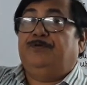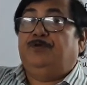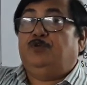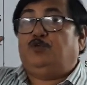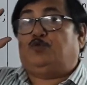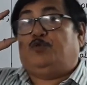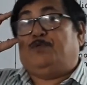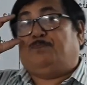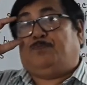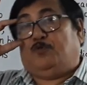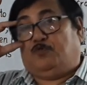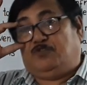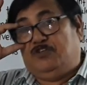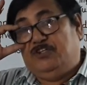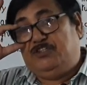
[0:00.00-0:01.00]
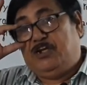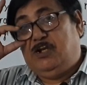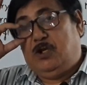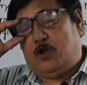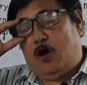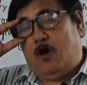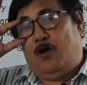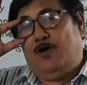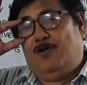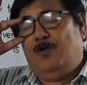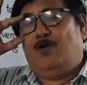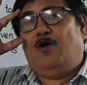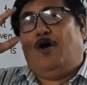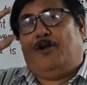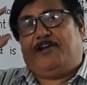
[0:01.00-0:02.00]
So a procedural law
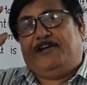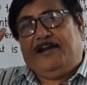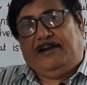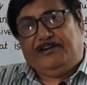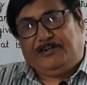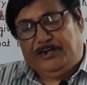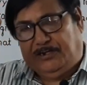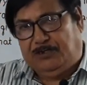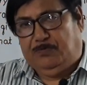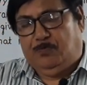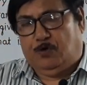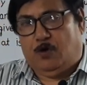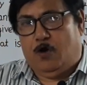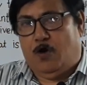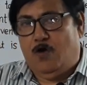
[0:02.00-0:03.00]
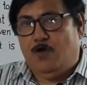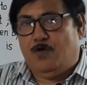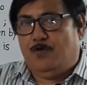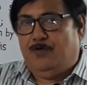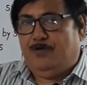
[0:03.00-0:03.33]
or an adjective law